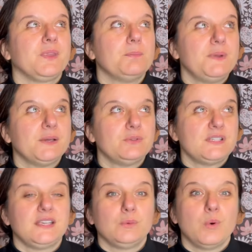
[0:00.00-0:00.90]

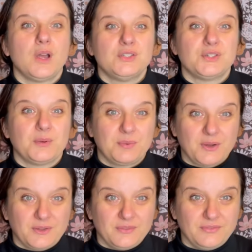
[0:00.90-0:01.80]
built-in wardrobe
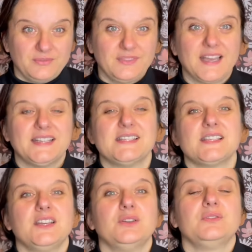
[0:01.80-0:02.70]
on other
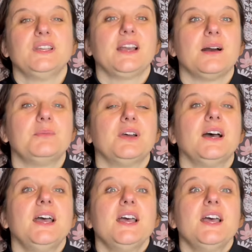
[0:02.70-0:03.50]
side of the camera,